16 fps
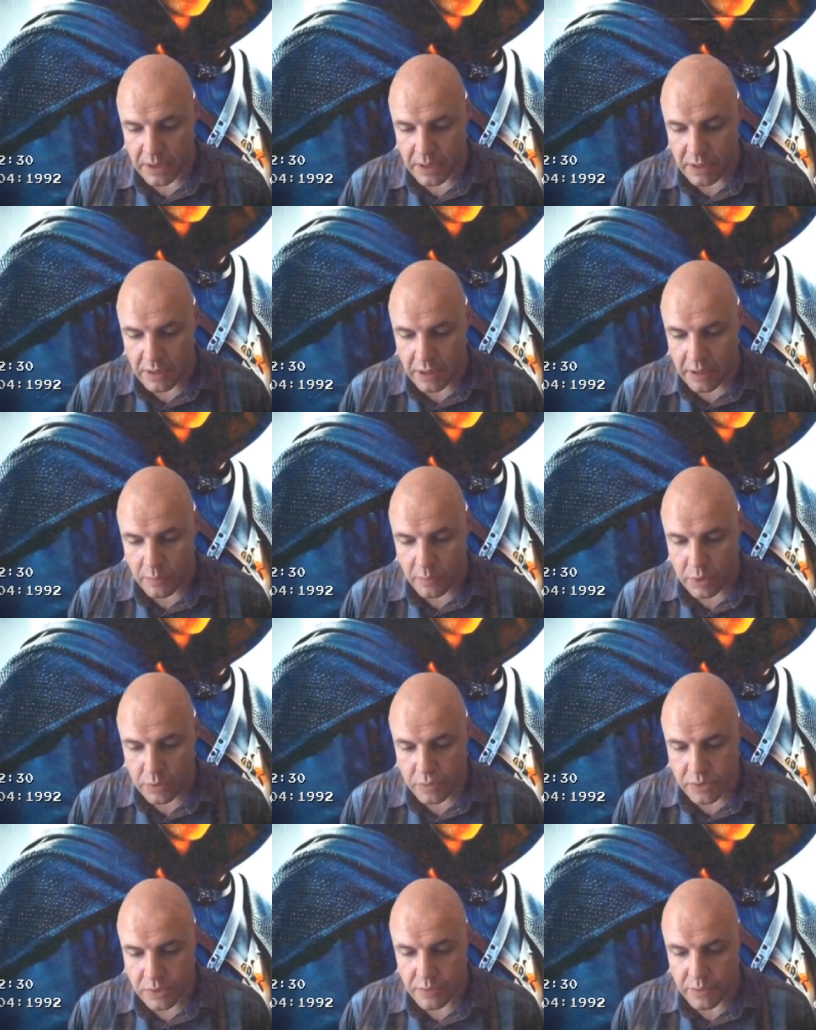and I
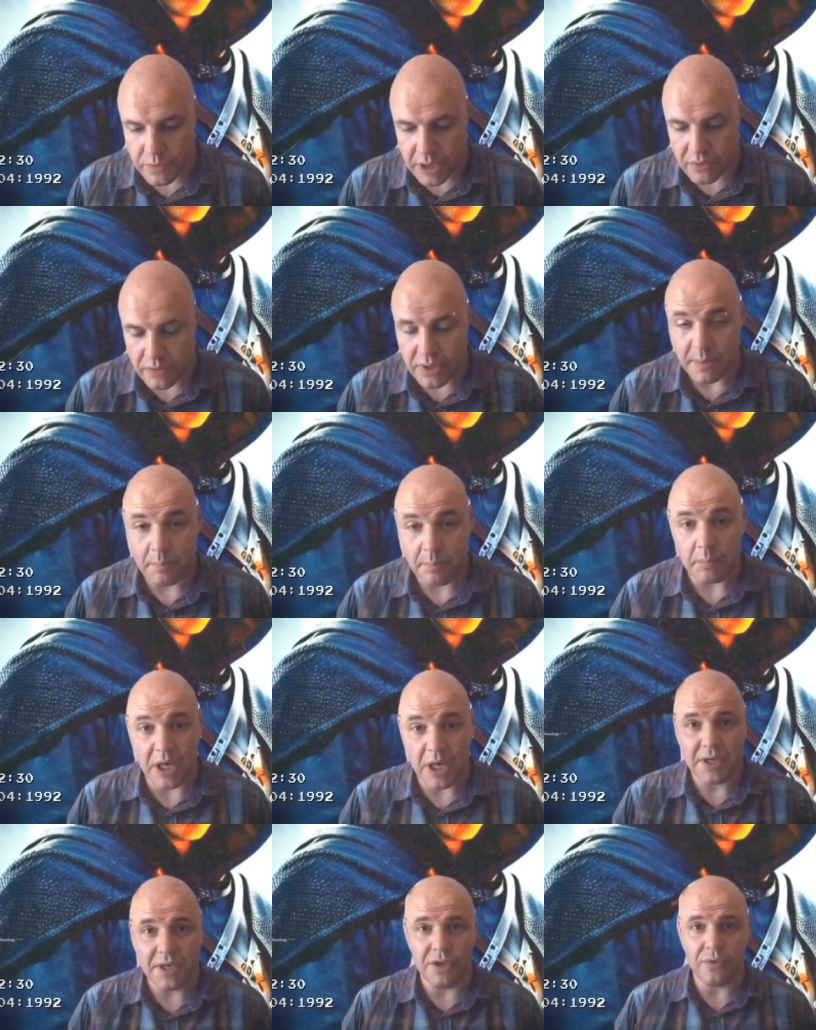will also write on them
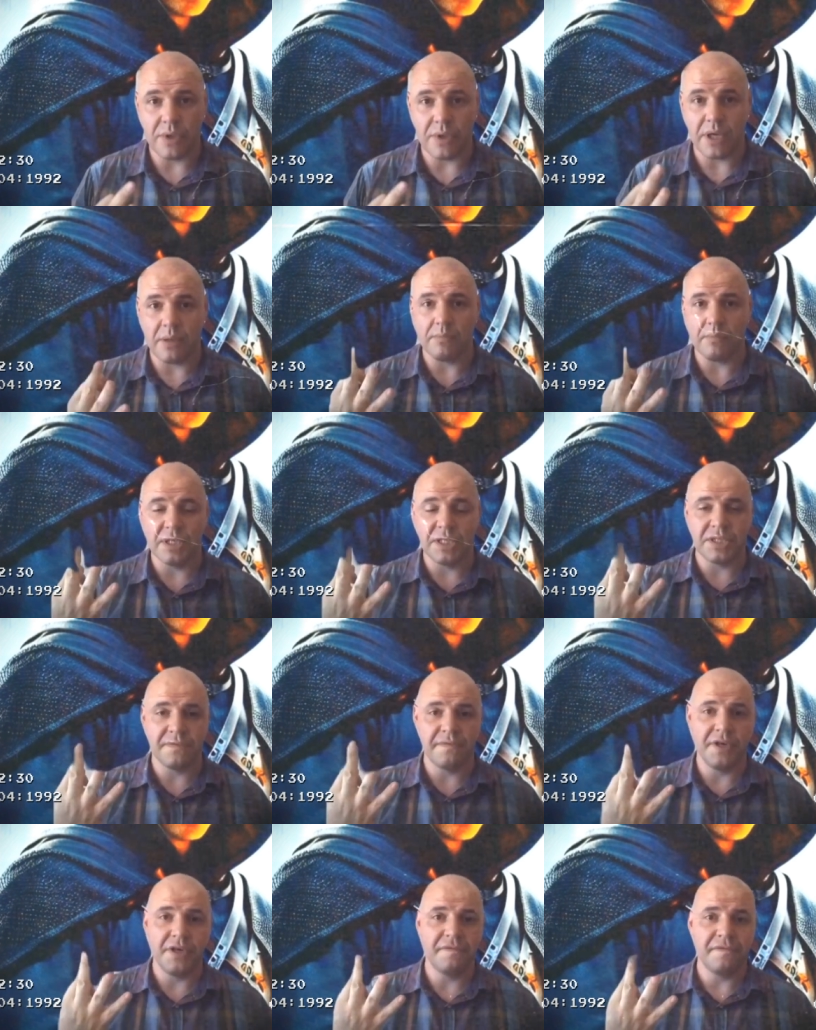my new name.
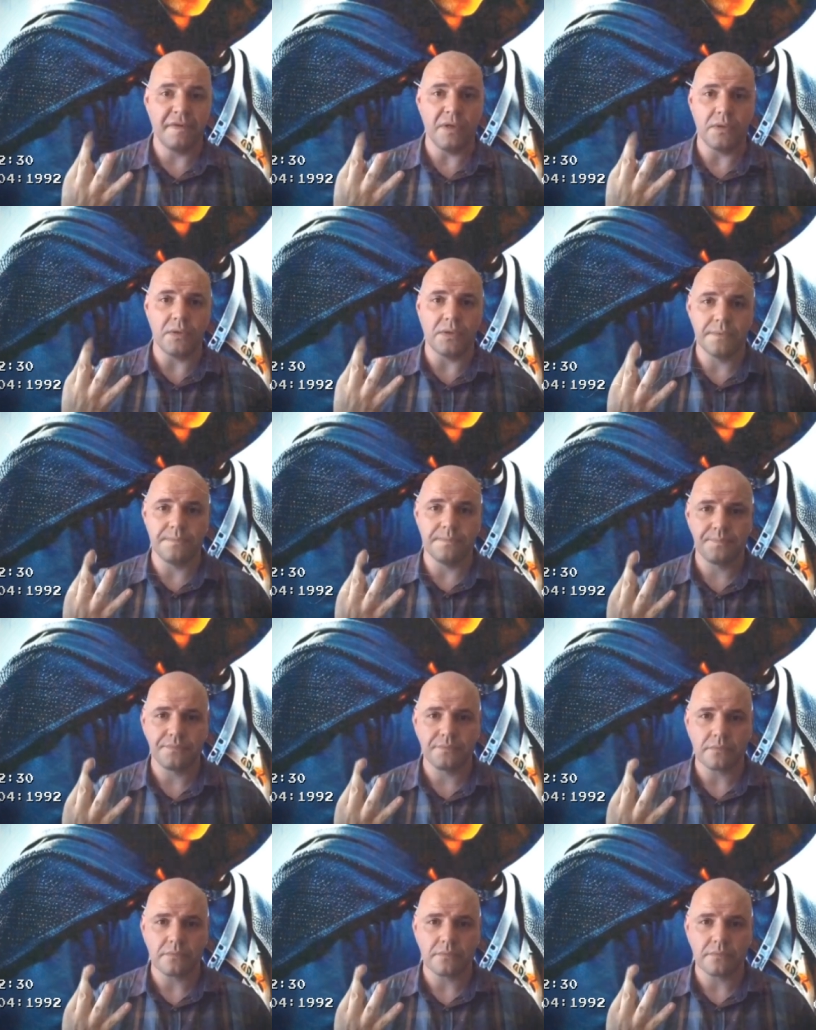It's threefold.